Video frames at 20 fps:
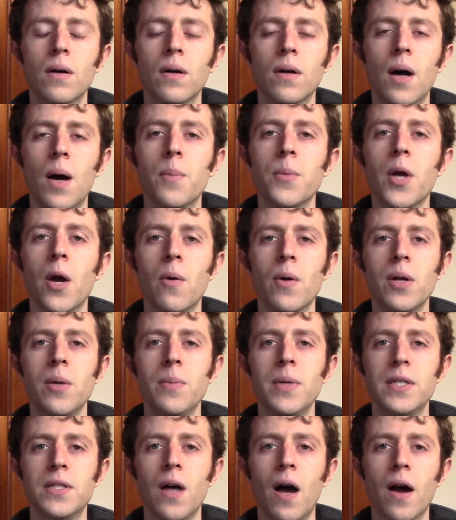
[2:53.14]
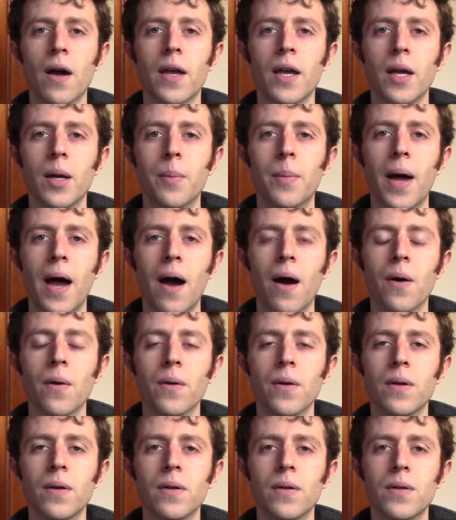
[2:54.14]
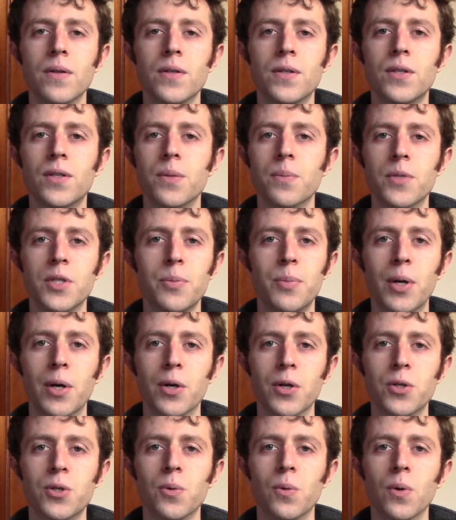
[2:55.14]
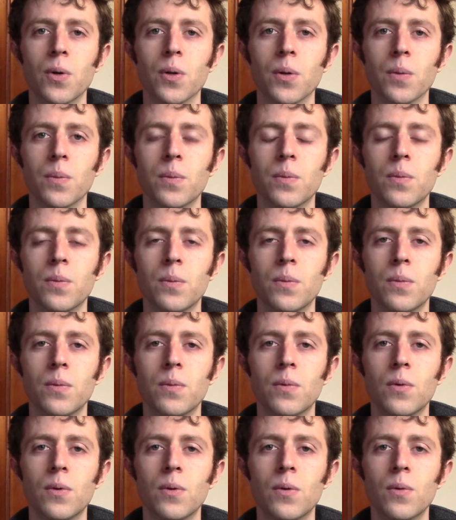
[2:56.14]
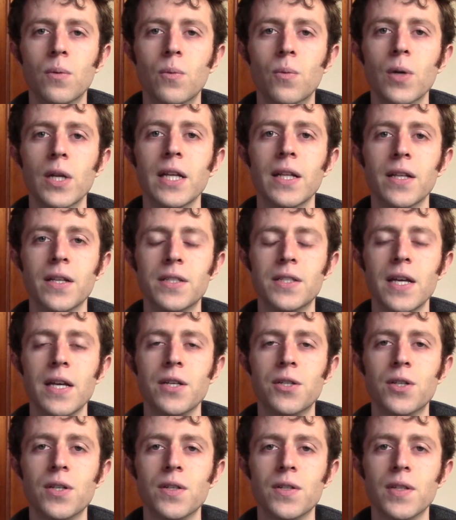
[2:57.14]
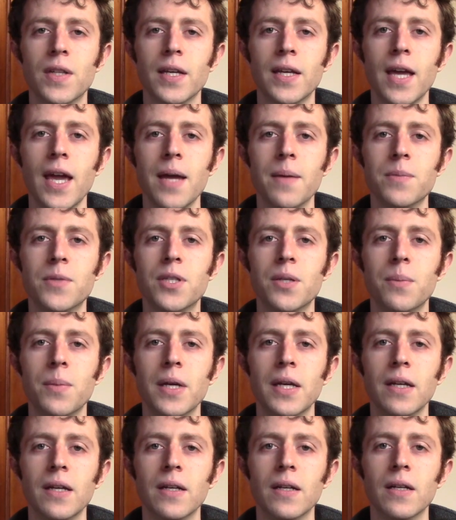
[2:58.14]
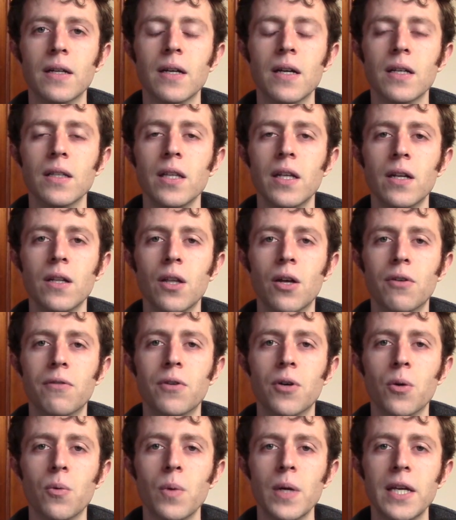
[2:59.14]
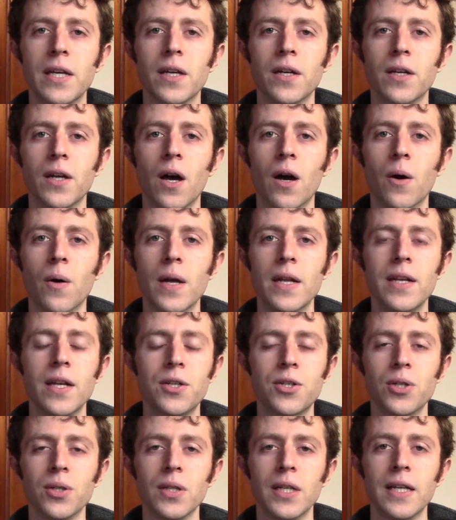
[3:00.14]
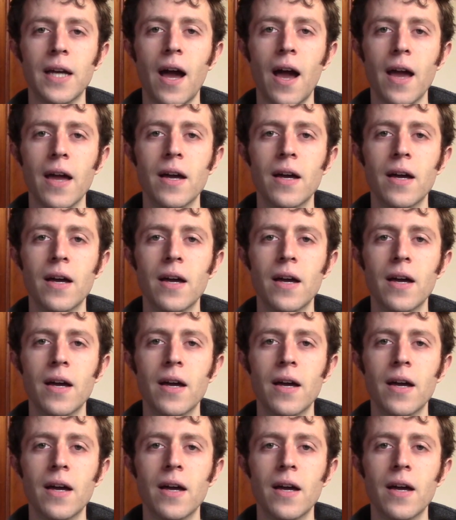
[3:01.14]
I'm going to be talking about some spiritual realizations that came to me a little over a week ago. Initially, I